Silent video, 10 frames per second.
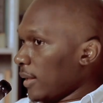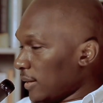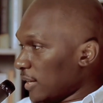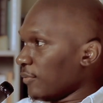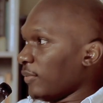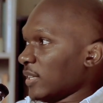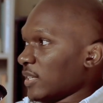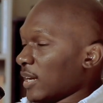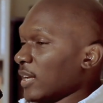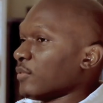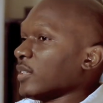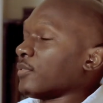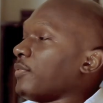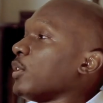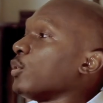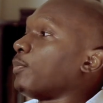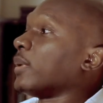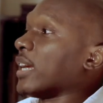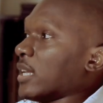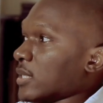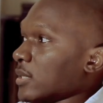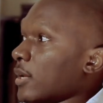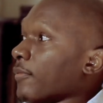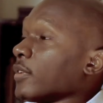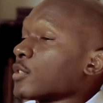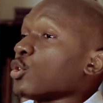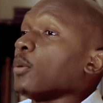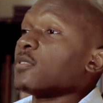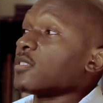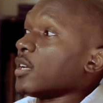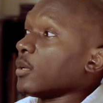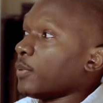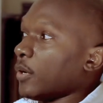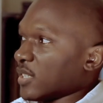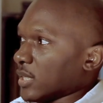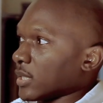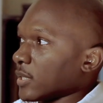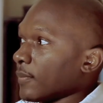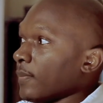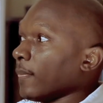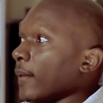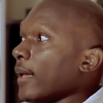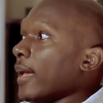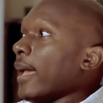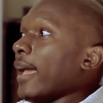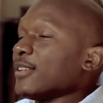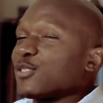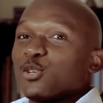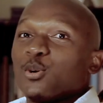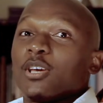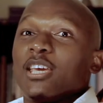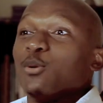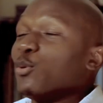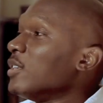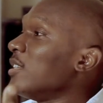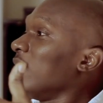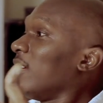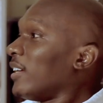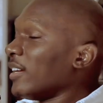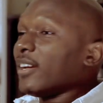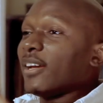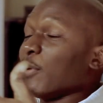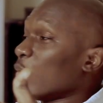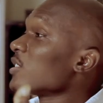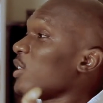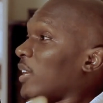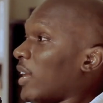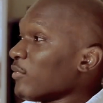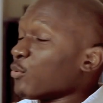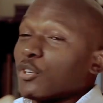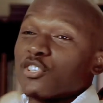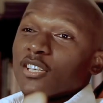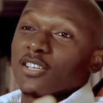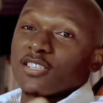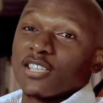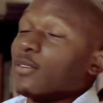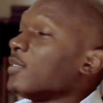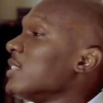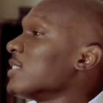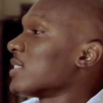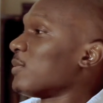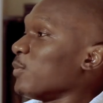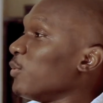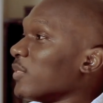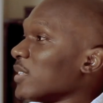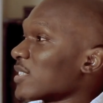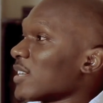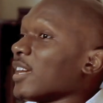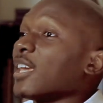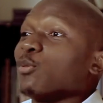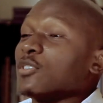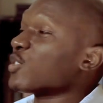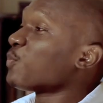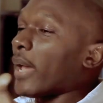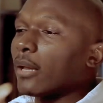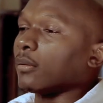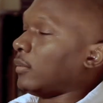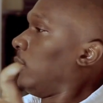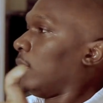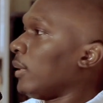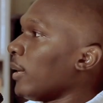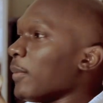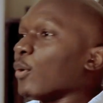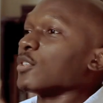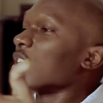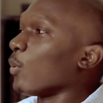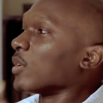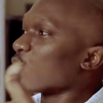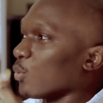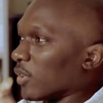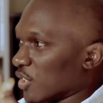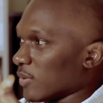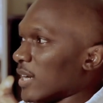Netflix video plays. If he stops, it pauses. And so he would, because he loves watching these series and movies, he would just pedal because he wants to watch, right?